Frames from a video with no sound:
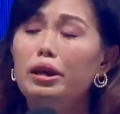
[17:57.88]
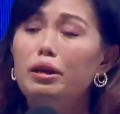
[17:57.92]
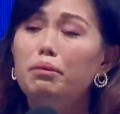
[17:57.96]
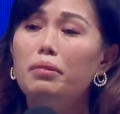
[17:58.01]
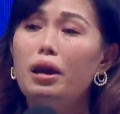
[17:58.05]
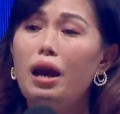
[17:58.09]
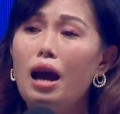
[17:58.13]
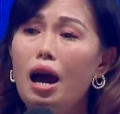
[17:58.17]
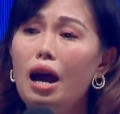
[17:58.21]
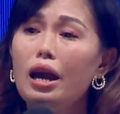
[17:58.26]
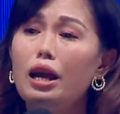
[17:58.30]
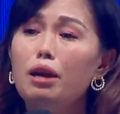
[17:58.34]

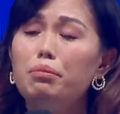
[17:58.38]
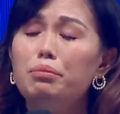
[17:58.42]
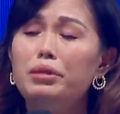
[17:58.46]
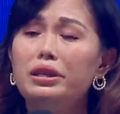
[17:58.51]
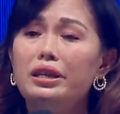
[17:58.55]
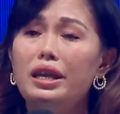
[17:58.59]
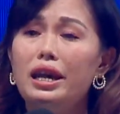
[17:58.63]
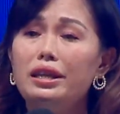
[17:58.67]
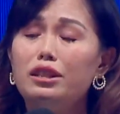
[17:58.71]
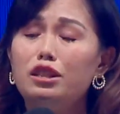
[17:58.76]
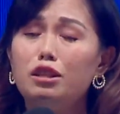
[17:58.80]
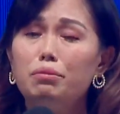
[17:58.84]
am
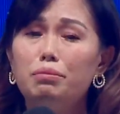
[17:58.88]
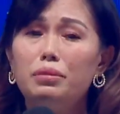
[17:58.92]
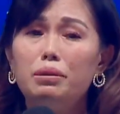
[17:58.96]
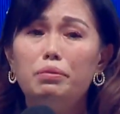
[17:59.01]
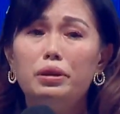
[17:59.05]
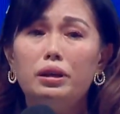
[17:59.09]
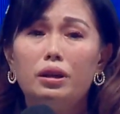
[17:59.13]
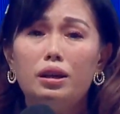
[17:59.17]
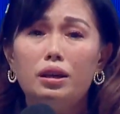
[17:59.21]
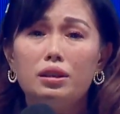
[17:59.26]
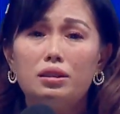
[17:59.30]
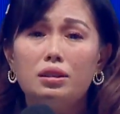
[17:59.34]
in Atomy
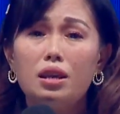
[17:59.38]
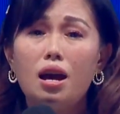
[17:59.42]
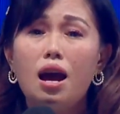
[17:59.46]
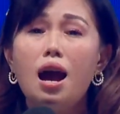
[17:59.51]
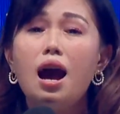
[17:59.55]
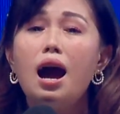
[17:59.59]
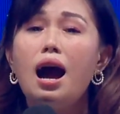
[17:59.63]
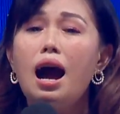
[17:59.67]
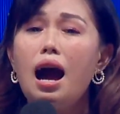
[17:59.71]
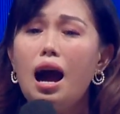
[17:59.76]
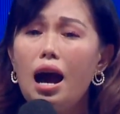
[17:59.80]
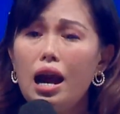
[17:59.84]
because
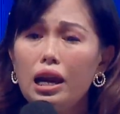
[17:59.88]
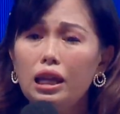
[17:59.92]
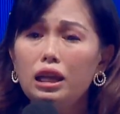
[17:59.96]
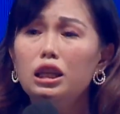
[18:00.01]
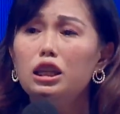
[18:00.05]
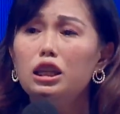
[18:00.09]
I